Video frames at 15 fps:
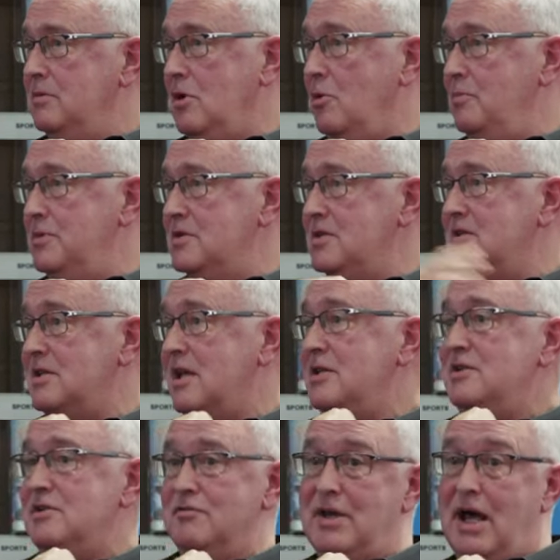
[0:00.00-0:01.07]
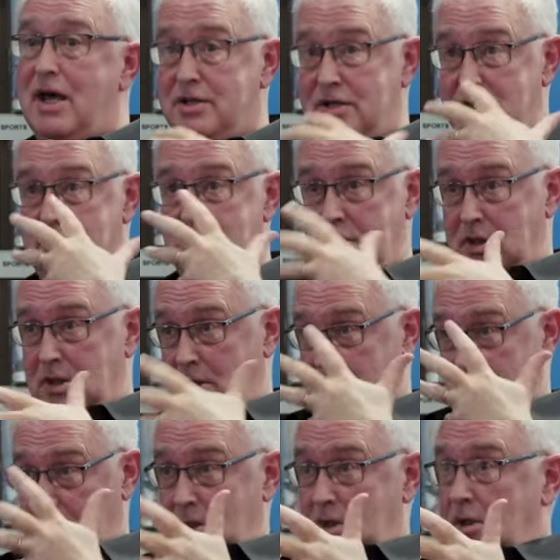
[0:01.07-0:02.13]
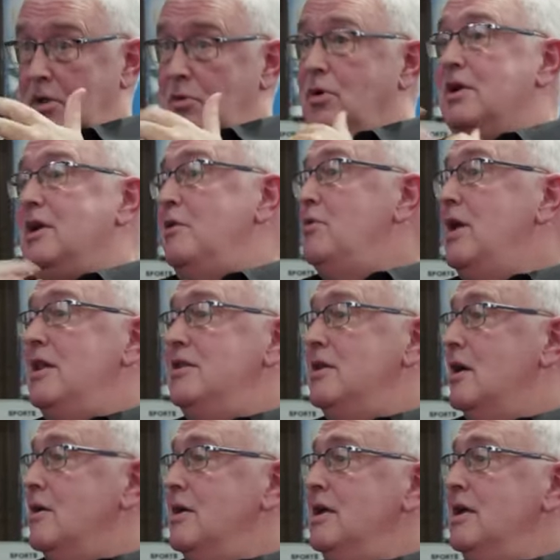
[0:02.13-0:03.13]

I hope there's a sense of that in what I read there.